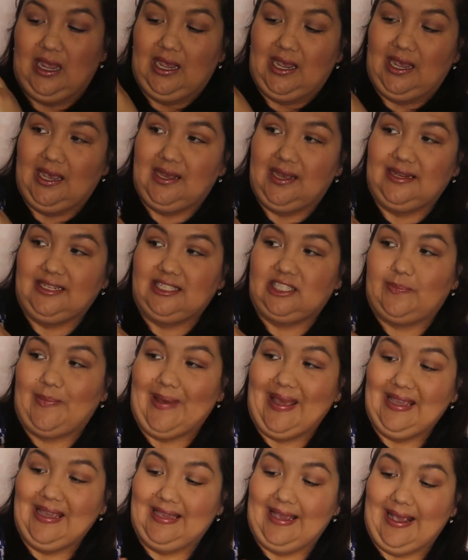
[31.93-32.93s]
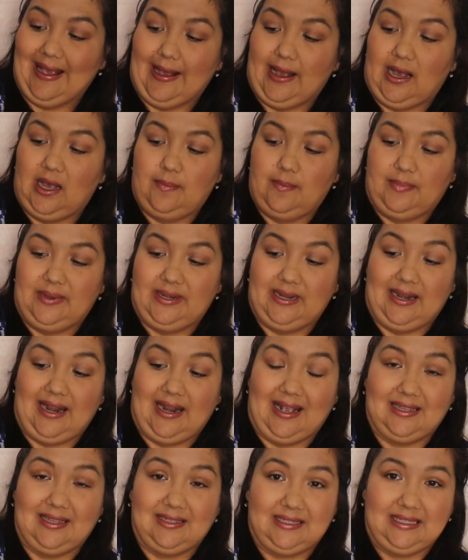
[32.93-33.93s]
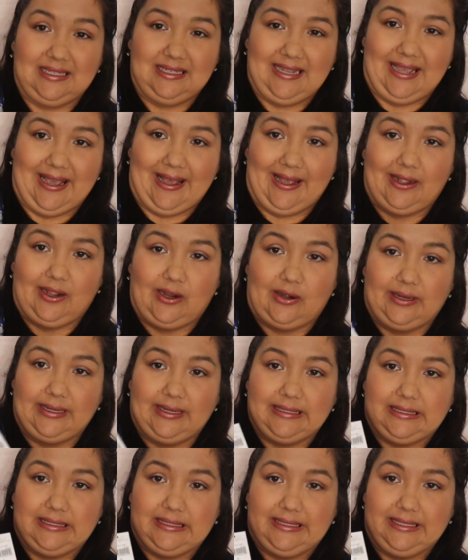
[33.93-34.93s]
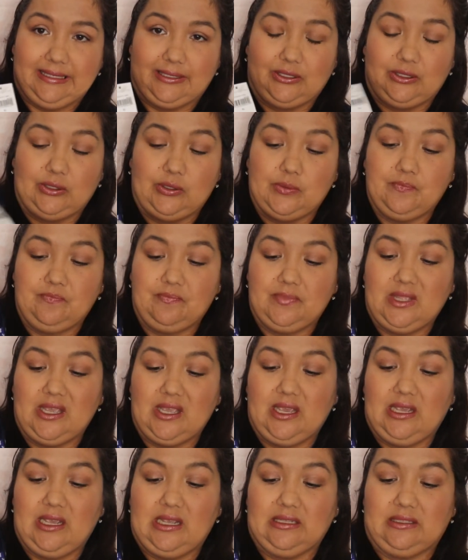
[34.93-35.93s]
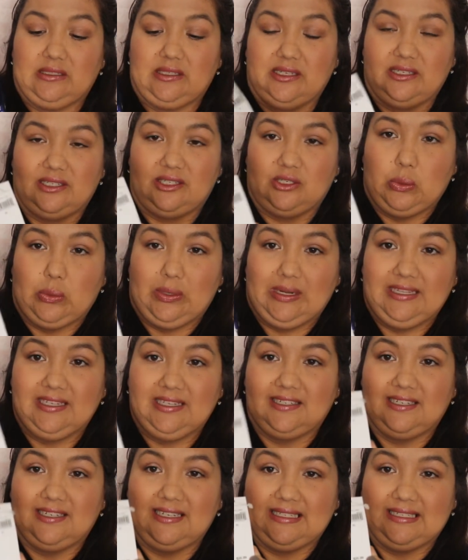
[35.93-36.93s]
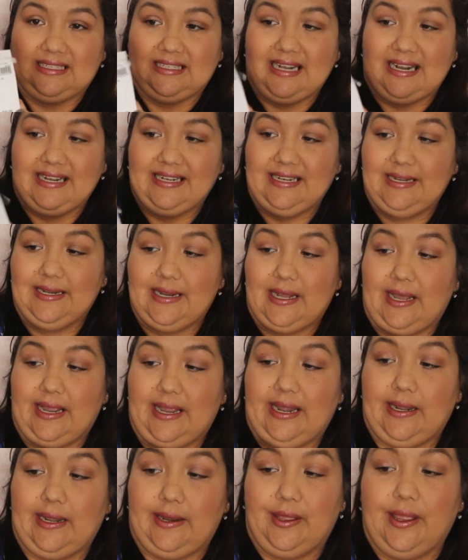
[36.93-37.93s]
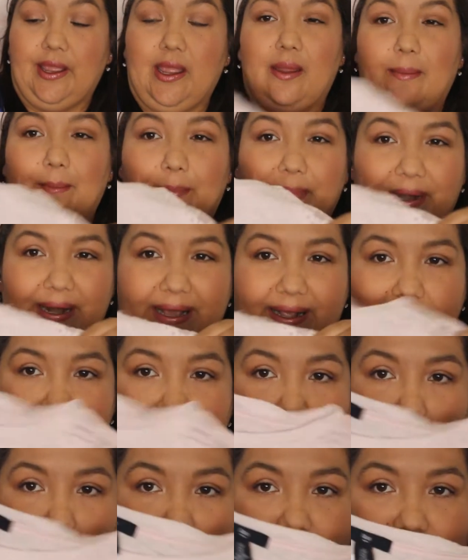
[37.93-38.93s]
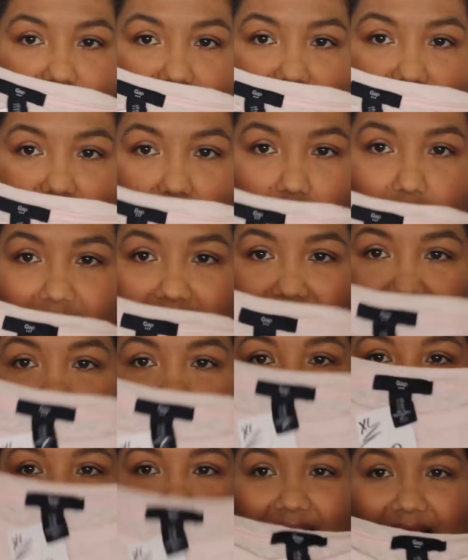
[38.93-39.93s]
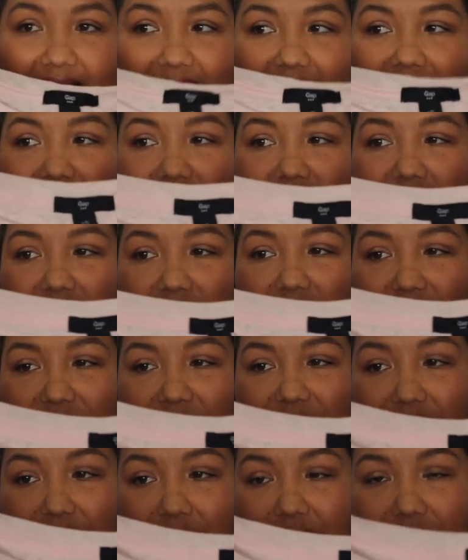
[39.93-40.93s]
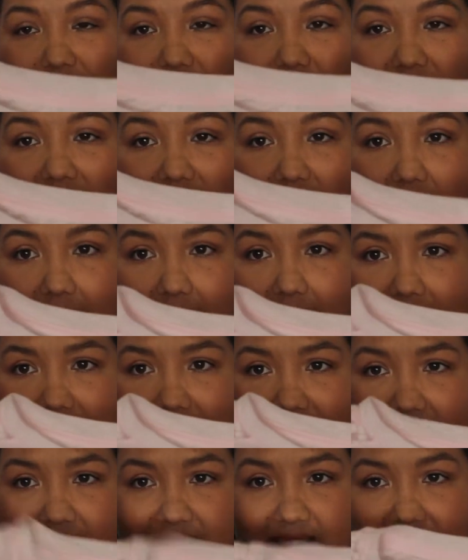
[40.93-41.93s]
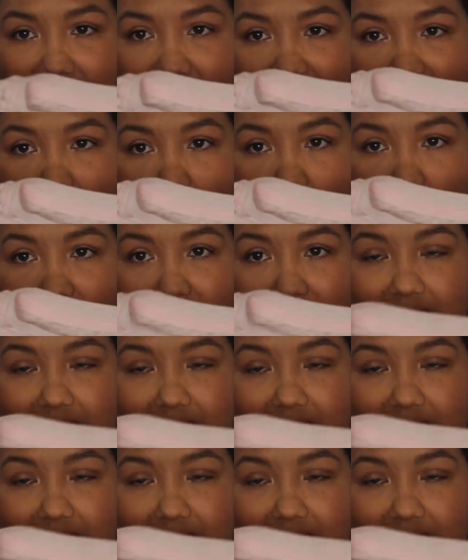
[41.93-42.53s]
And it's by Gap and it has the tag on it still. It says $26.99, but I got it for $2.98. And it has just this little